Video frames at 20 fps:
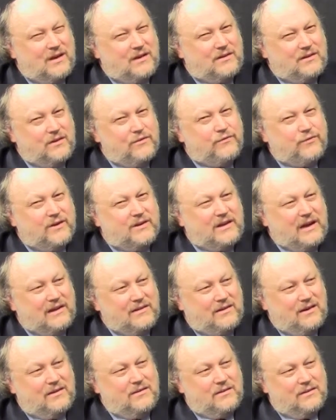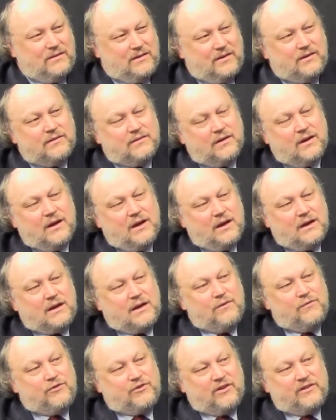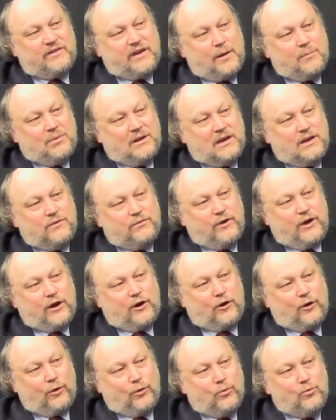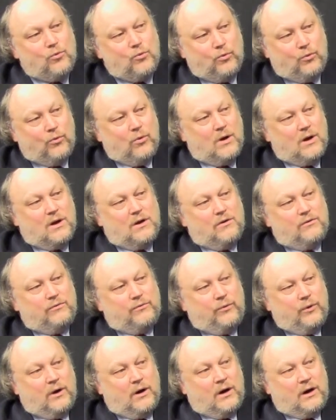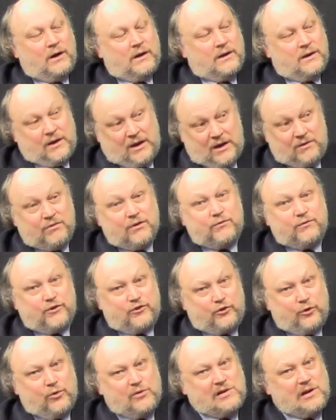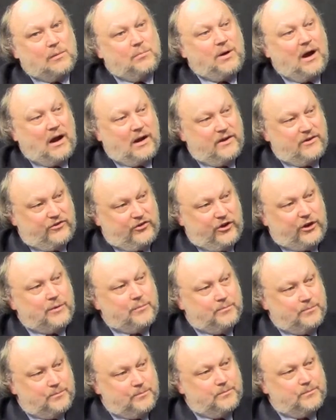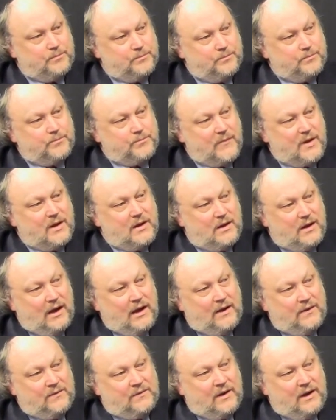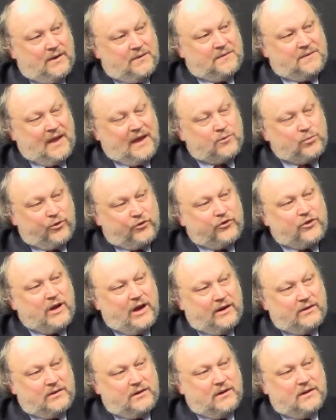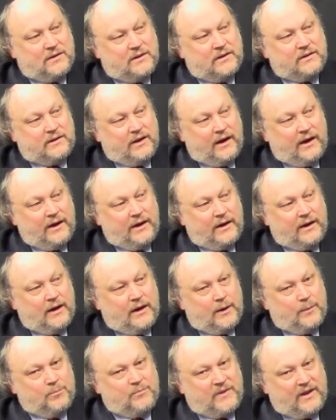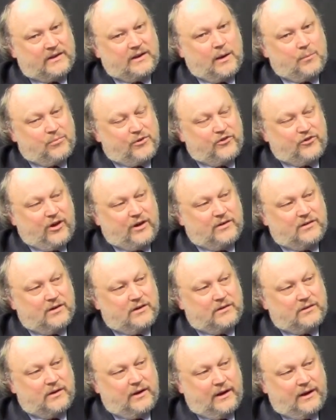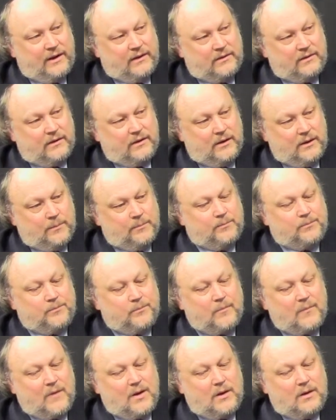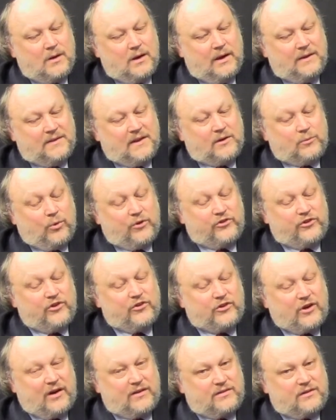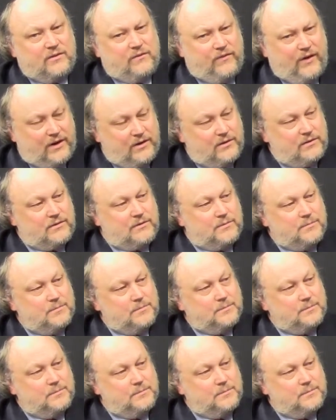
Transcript: yet different identities gives us, I believe, a clue for even for social policy. And that was the idea that I presented, and that was discussed in Venice.